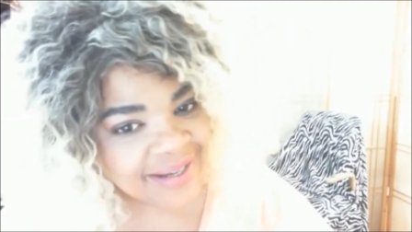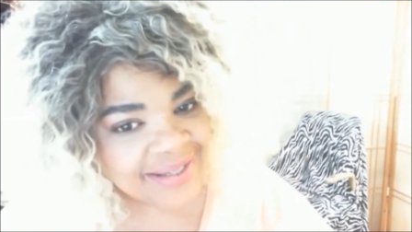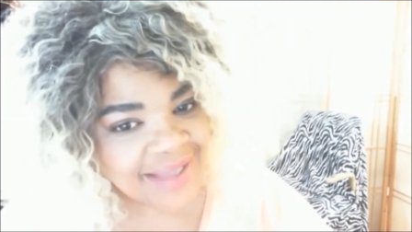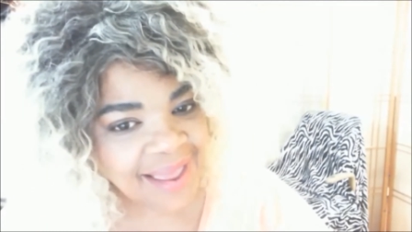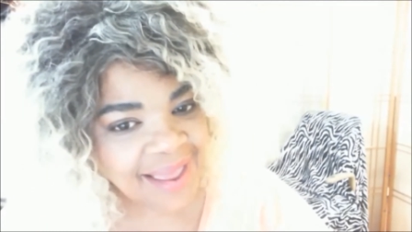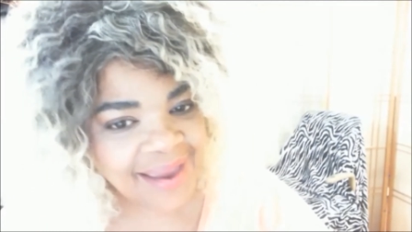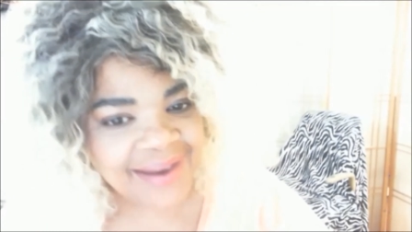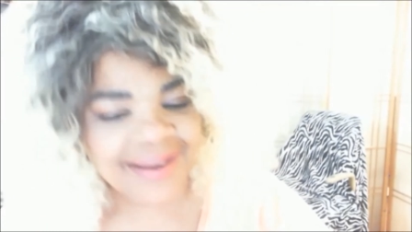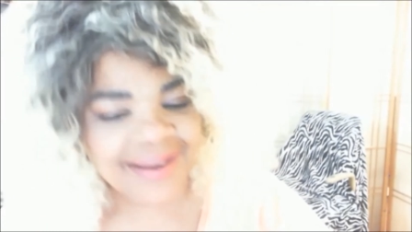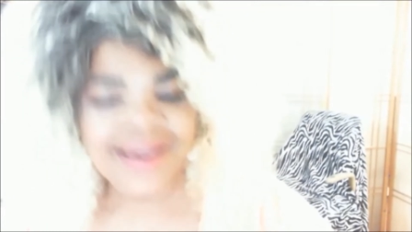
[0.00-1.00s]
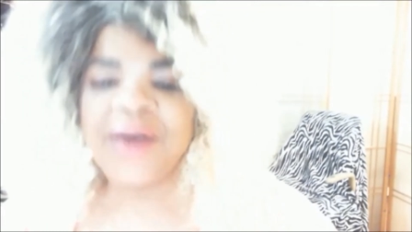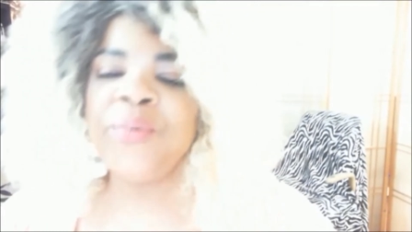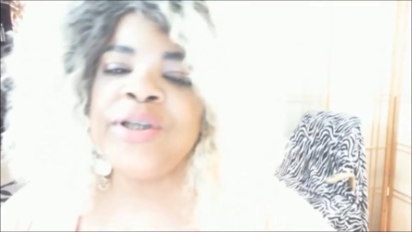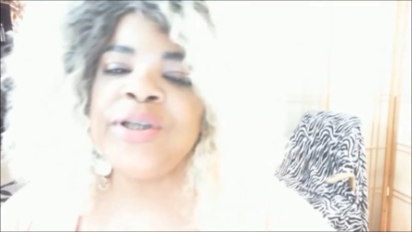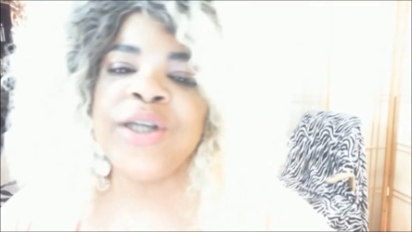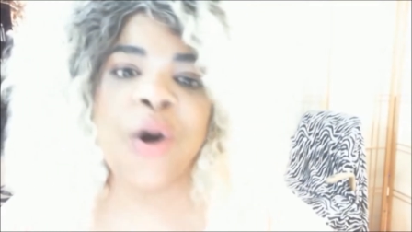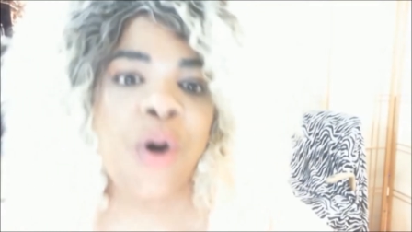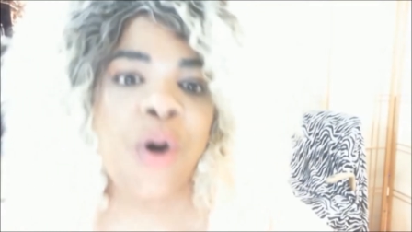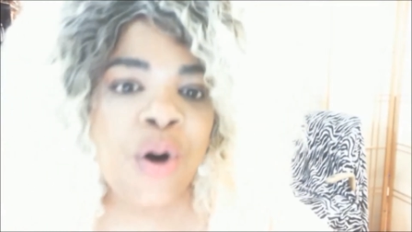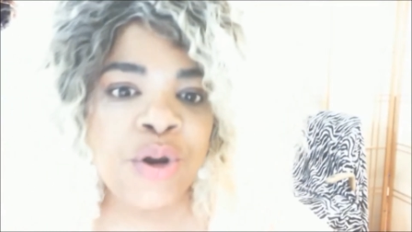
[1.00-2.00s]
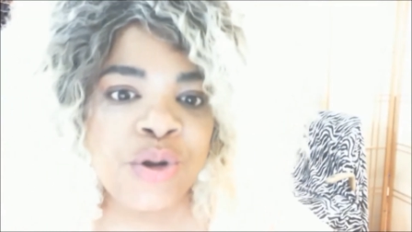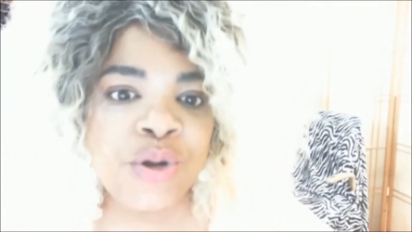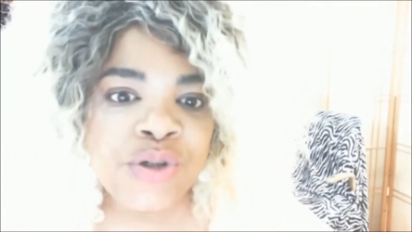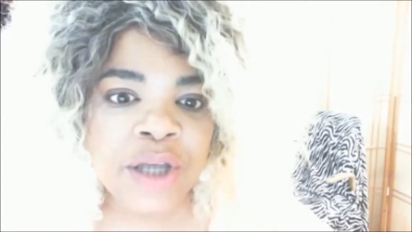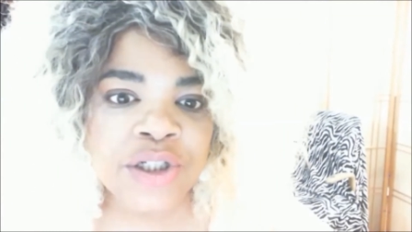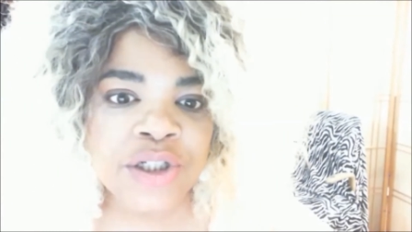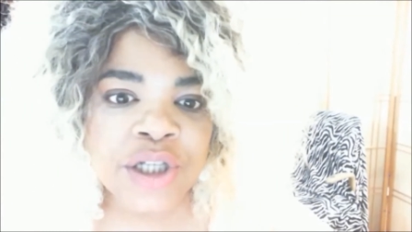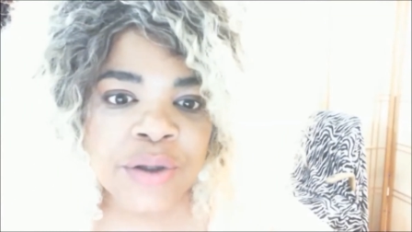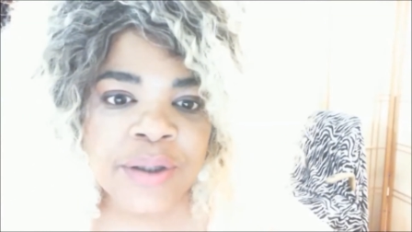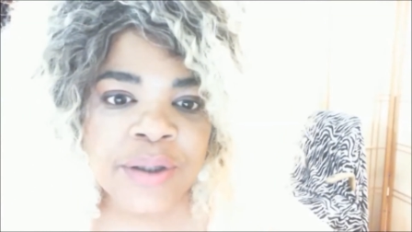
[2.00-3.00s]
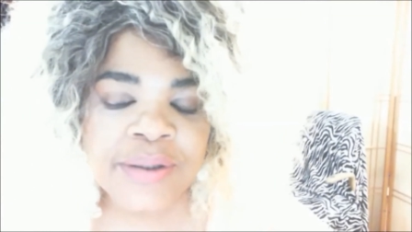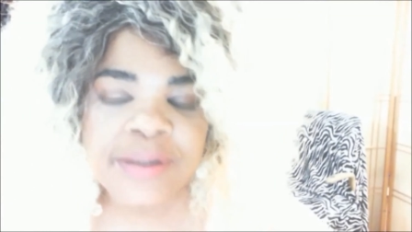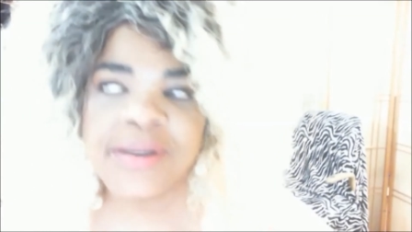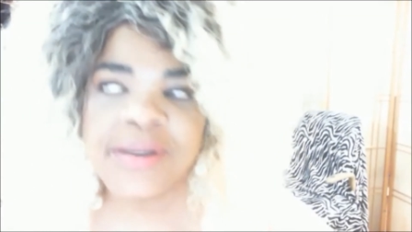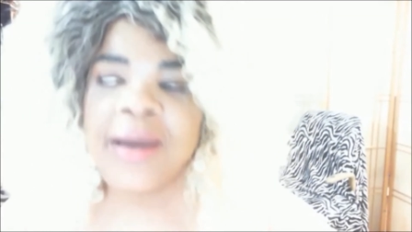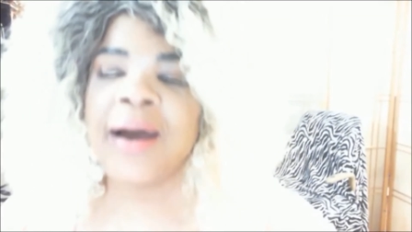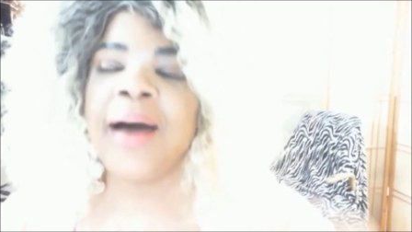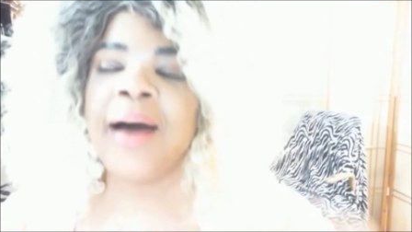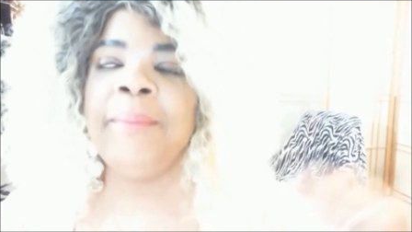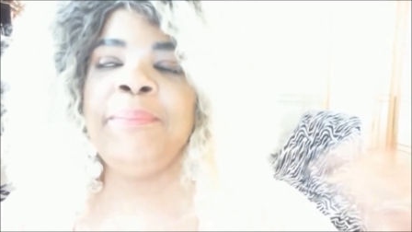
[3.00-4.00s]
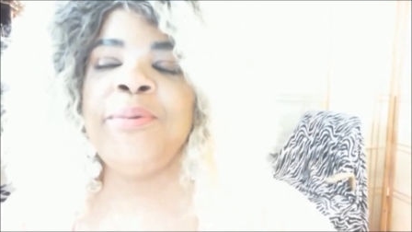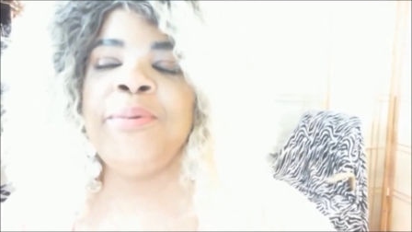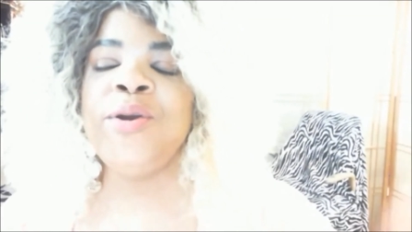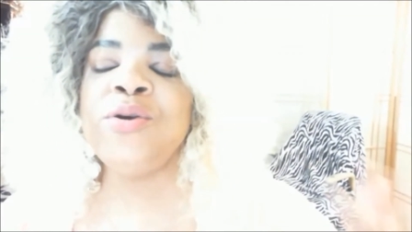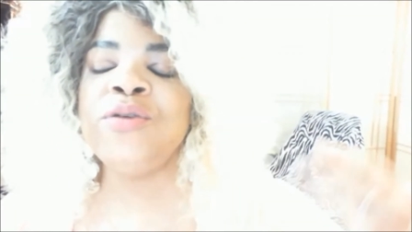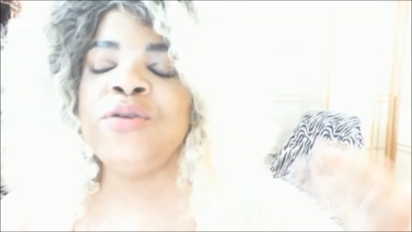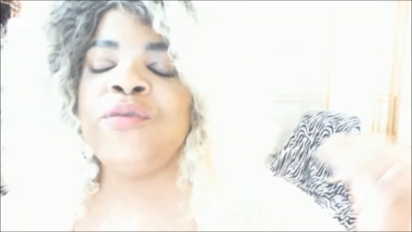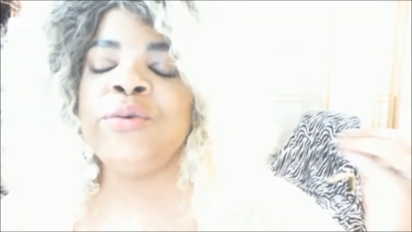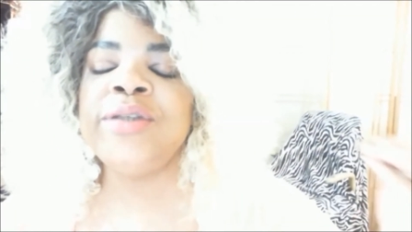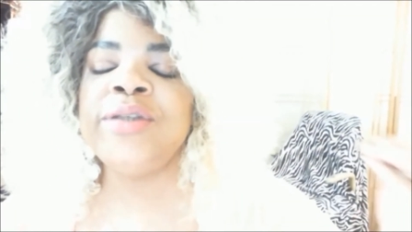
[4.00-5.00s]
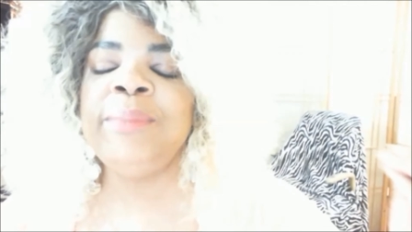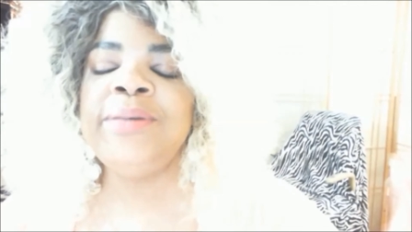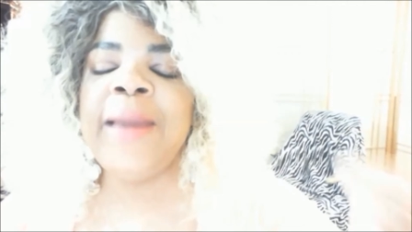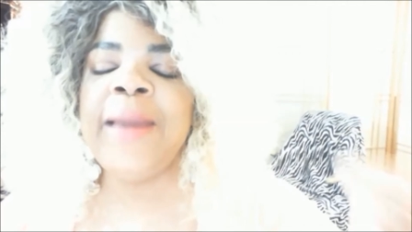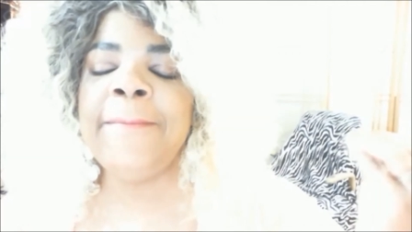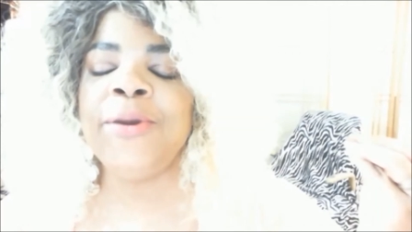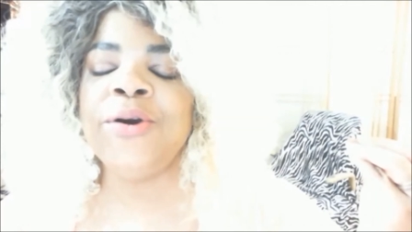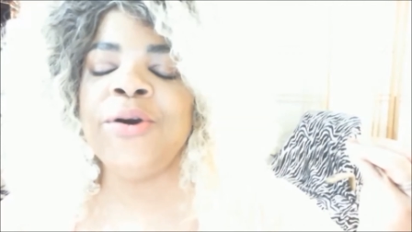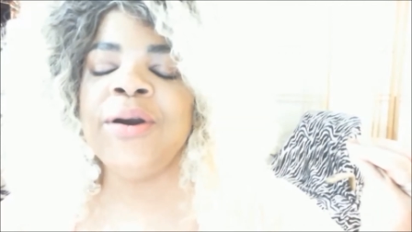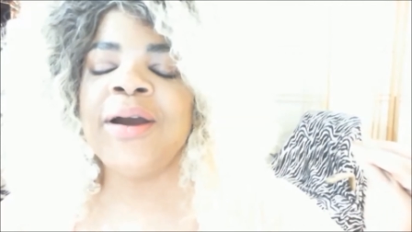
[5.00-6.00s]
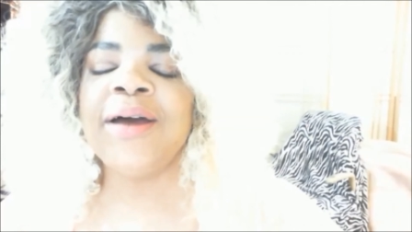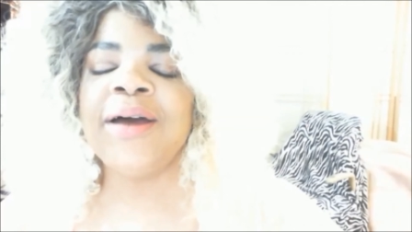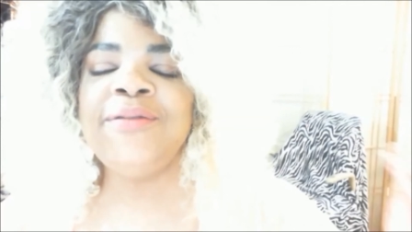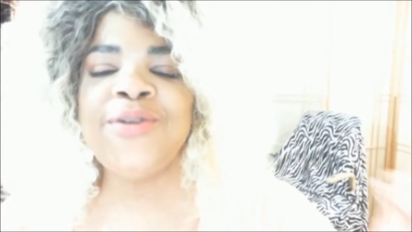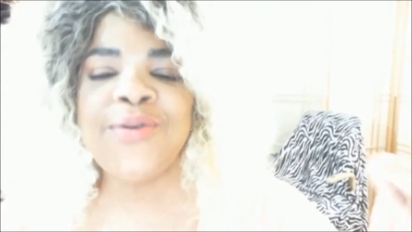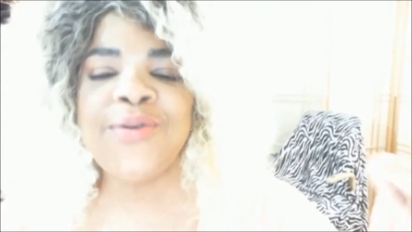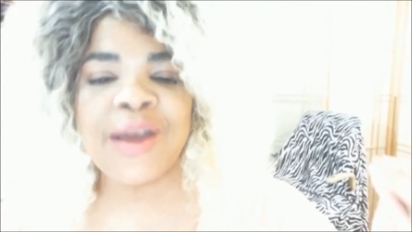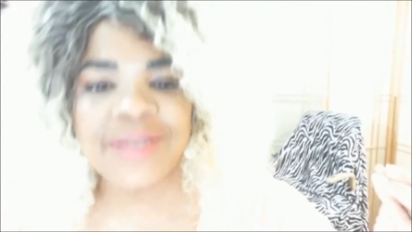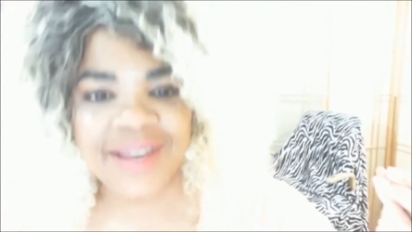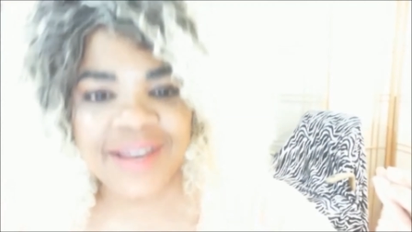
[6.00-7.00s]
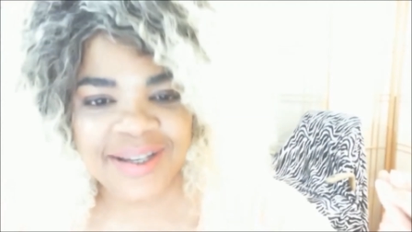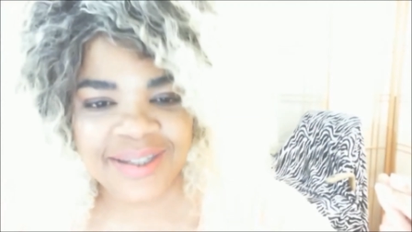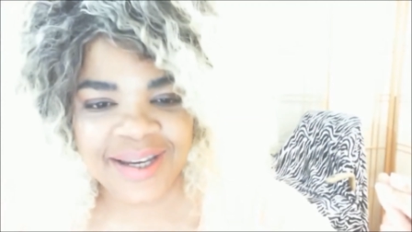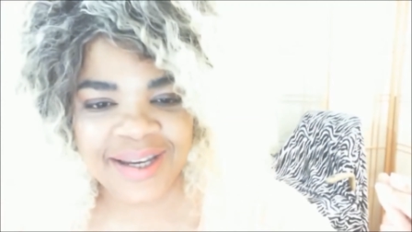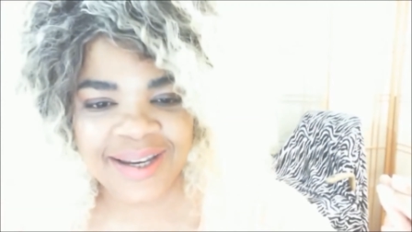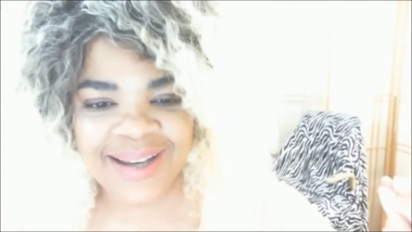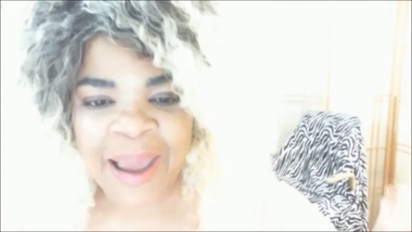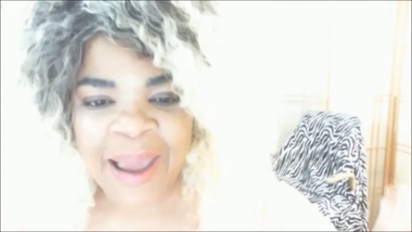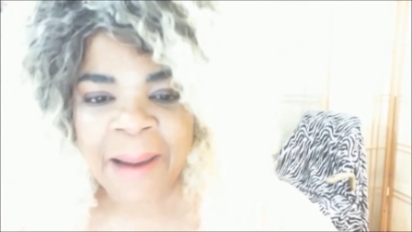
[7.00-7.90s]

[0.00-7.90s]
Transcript: Inside. Wishing all you Sagittariuses a beautiful September of 2018.